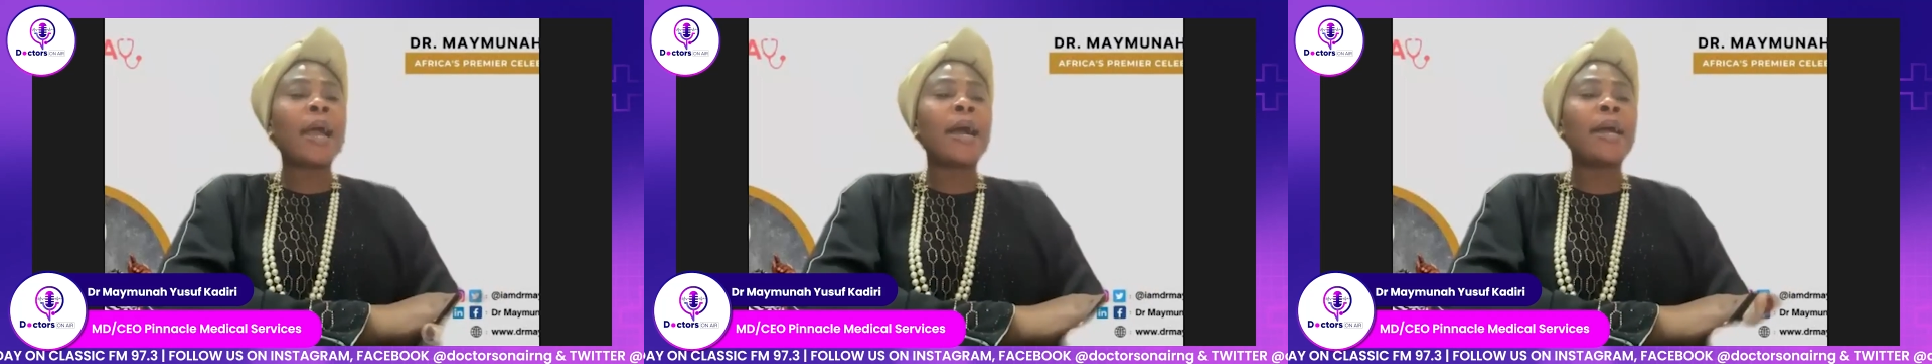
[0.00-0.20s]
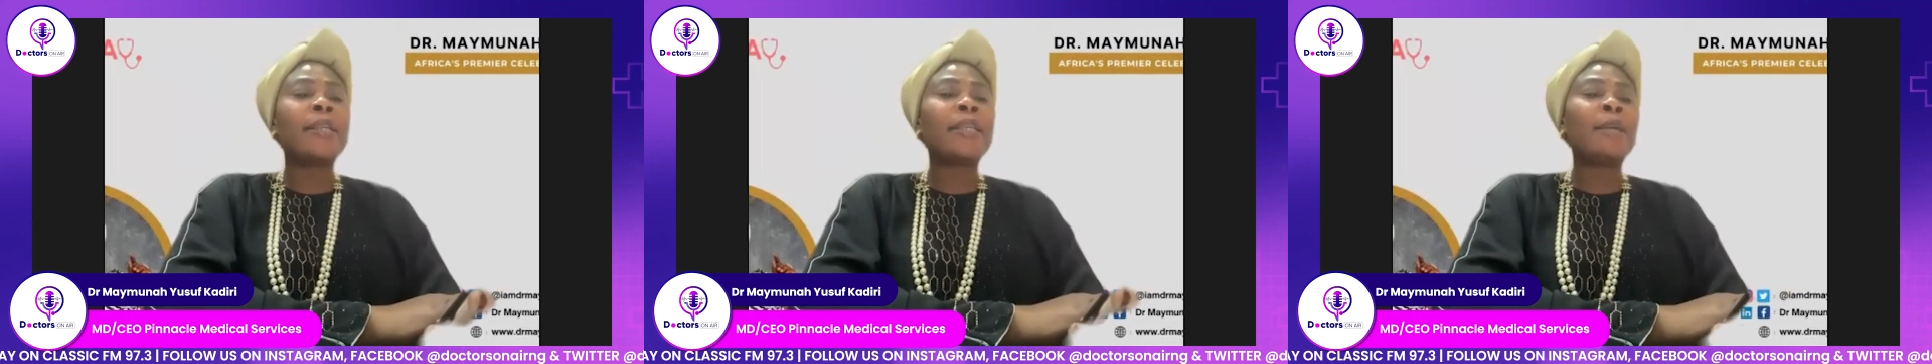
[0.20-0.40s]

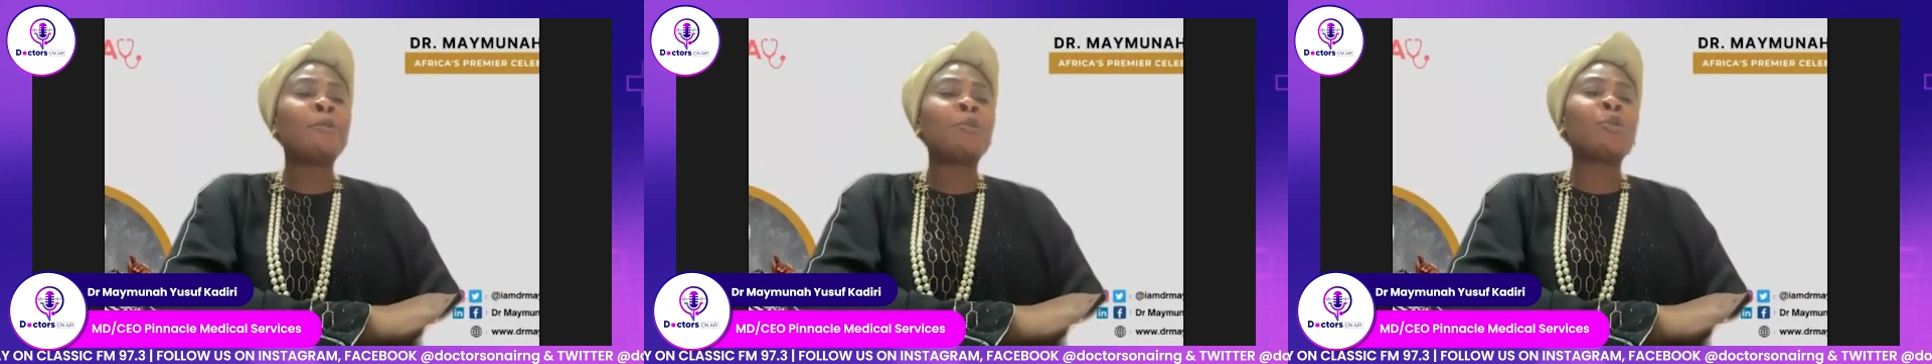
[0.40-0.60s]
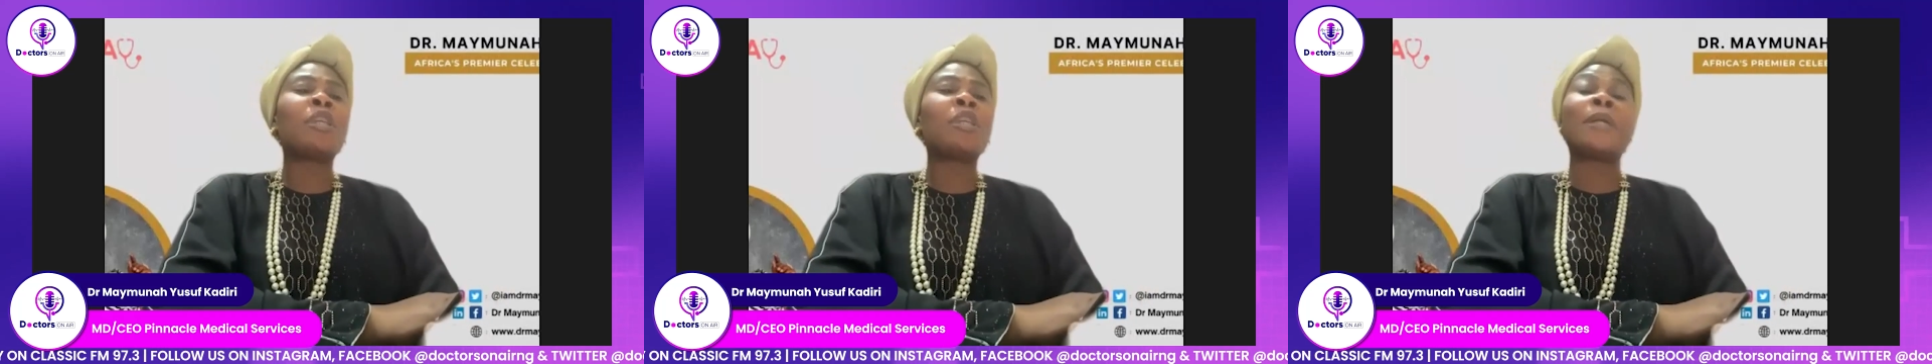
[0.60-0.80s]
And then
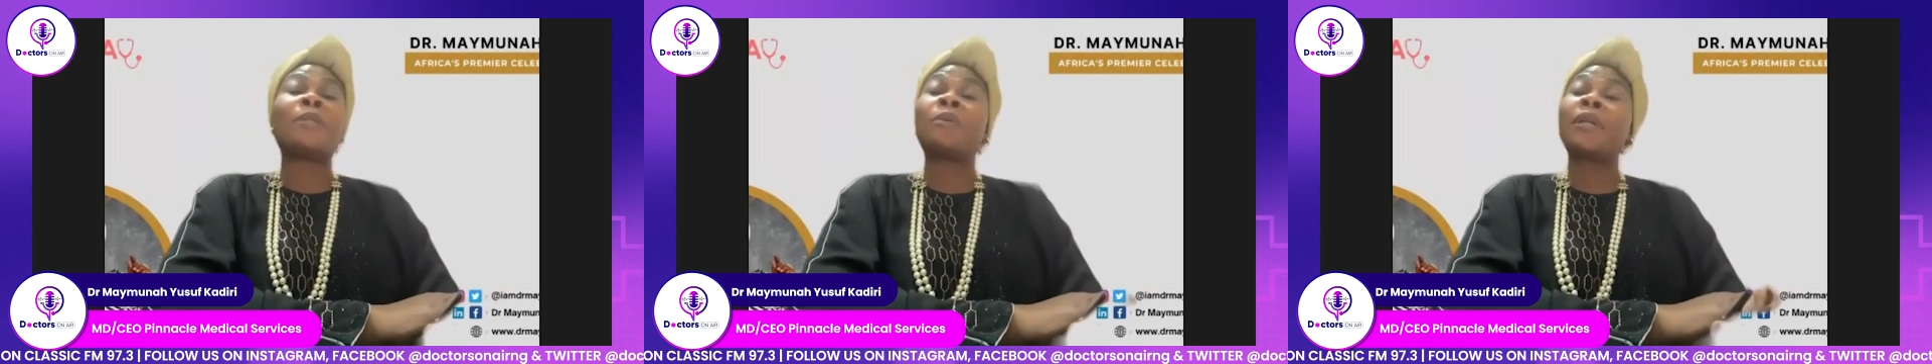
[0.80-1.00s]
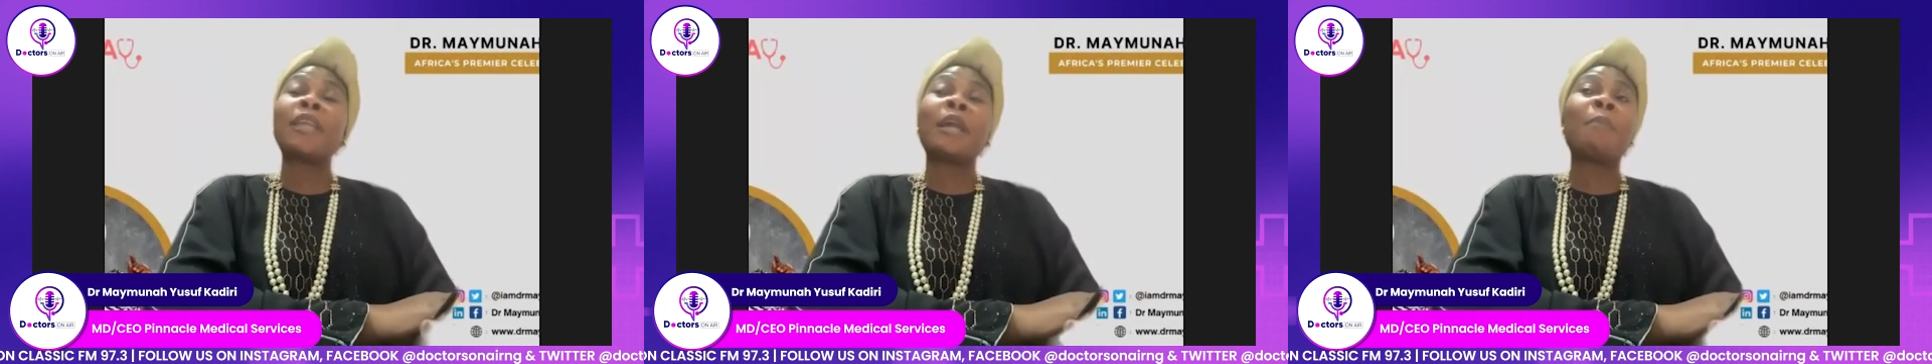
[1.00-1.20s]
today we're
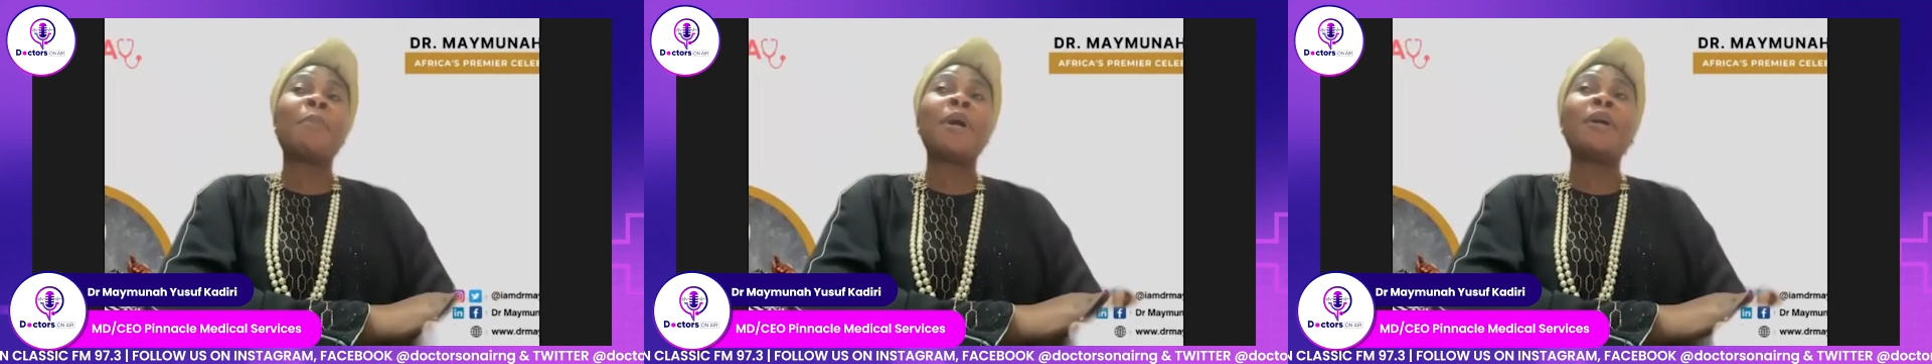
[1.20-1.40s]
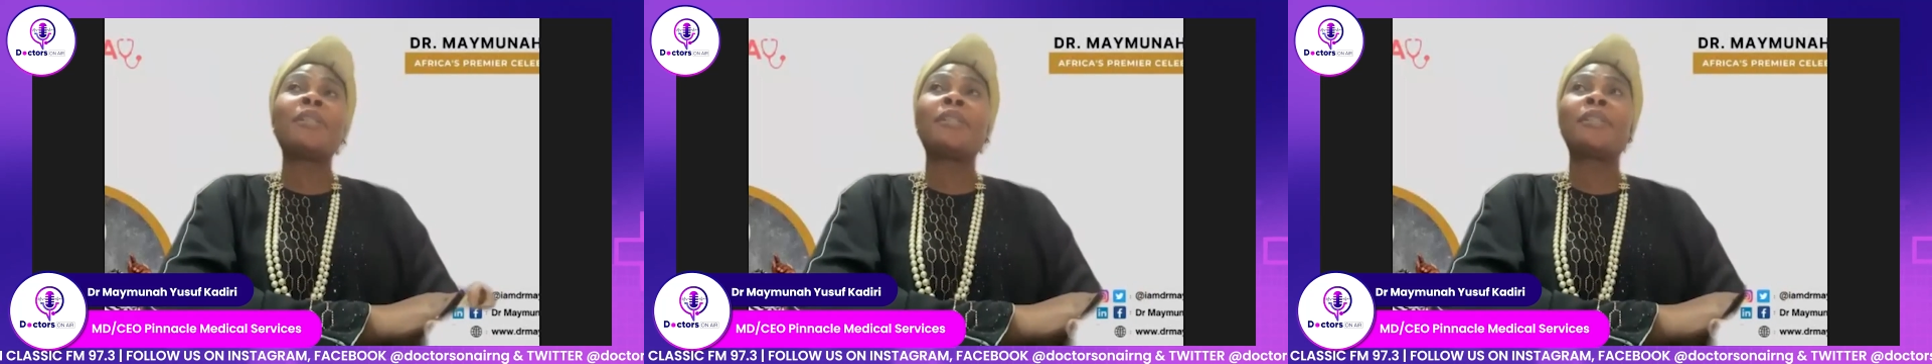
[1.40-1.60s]
talking
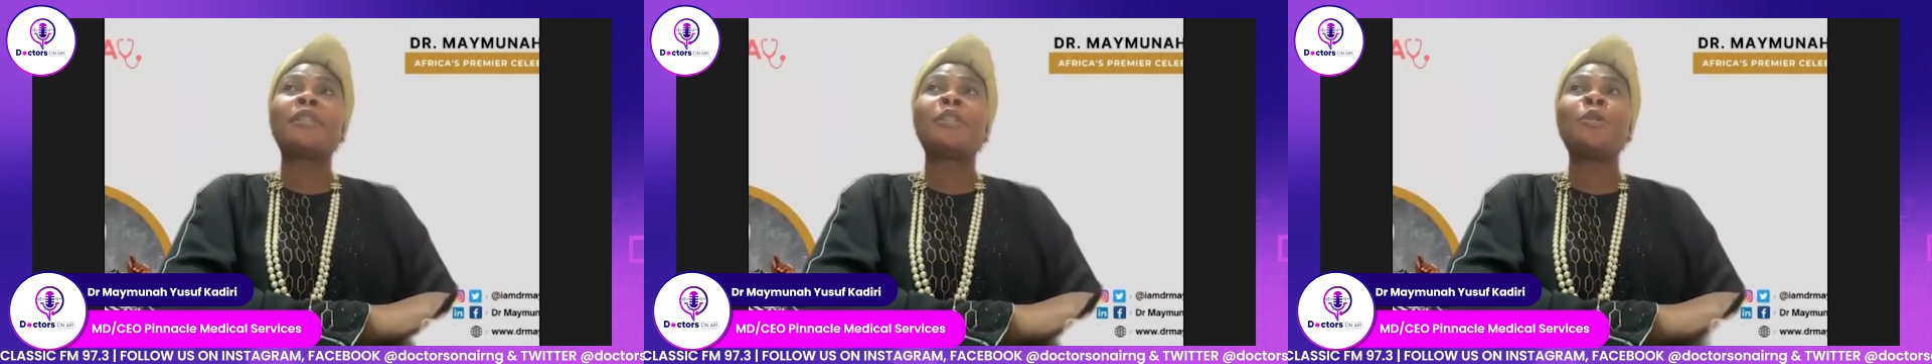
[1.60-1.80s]
about,